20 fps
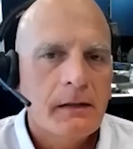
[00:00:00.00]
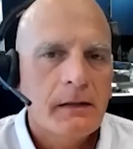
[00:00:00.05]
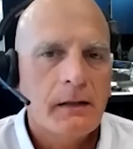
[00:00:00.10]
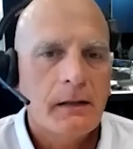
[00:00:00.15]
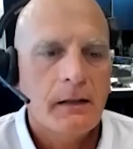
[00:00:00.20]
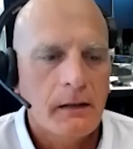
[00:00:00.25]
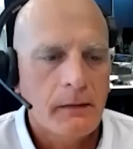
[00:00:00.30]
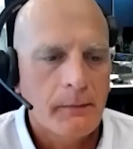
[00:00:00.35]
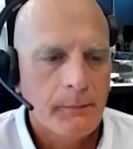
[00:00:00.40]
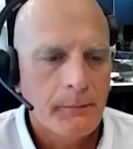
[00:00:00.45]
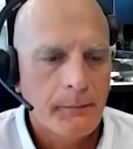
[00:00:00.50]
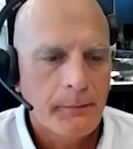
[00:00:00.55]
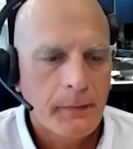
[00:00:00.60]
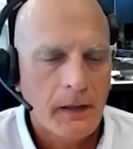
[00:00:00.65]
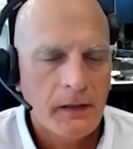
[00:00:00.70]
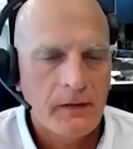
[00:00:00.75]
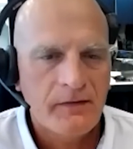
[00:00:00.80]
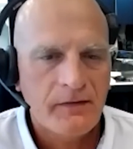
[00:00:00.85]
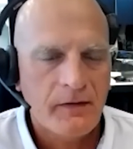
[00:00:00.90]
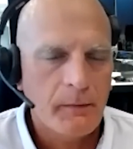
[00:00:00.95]

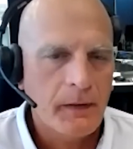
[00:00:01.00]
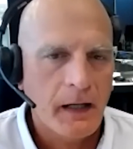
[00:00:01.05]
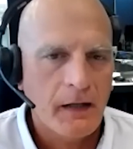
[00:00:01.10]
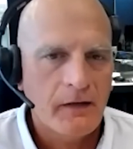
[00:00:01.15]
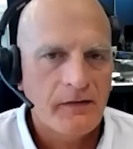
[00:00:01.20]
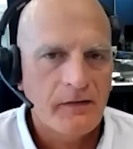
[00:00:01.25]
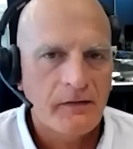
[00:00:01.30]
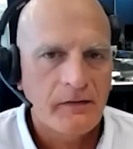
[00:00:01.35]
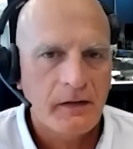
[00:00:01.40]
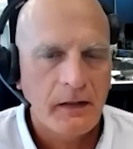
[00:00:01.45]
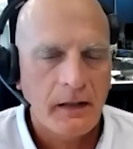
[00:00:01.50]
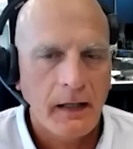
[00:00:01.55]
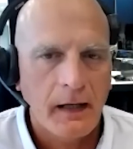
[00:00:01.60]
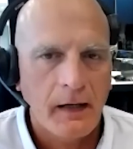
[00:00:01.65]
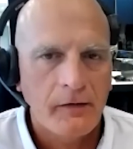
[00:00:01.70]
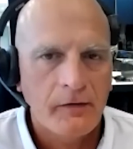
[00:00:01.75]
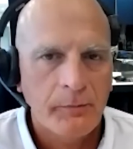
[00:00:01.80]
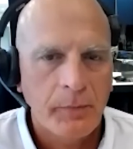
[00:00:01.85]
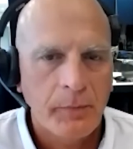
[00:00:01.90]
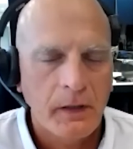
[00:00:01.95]
In some cases, it
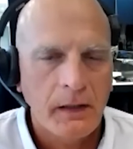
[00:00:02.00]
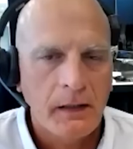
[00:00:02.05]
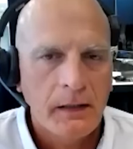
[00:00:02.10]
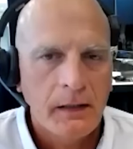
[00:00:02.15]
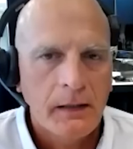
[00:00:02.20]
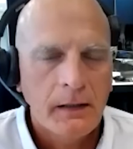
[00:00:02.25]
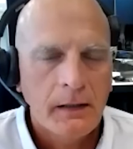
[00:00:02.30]
has, but